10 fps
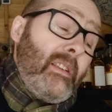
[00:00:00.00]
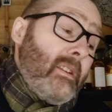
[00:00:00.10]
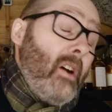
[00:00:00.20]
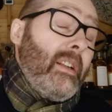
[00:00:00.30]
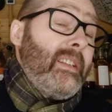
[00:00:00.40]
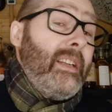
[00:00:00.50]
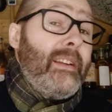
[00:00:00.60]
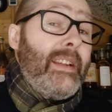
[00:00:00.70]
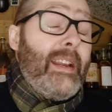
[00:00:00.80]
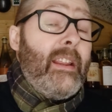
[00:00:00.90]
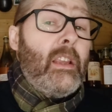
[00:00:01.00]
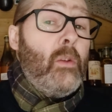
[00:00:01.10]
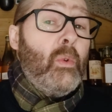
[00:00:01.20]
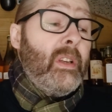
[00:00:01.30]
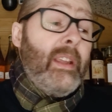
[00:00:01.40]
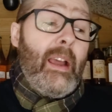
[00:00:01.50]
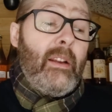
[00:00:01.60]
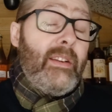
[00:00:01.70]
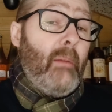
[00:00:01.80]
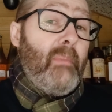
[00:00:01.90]
has got an acidity in it that you wouldn't get
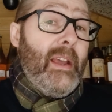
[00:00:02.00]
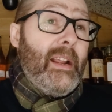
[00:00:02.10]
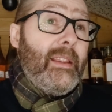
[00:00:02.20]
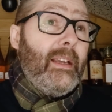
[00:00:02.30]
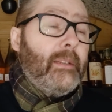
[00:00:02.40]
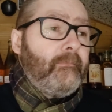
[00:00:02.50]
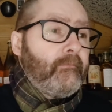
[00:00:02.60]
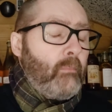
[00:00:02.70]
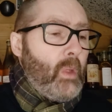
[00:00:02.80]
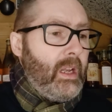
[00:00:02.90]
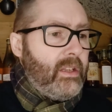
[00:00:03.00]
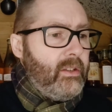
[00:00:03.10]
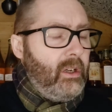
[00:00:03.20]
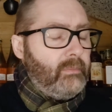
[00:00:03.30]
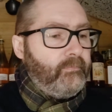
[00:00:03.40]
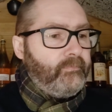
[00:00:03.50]
in a champagne, I think. And it's not...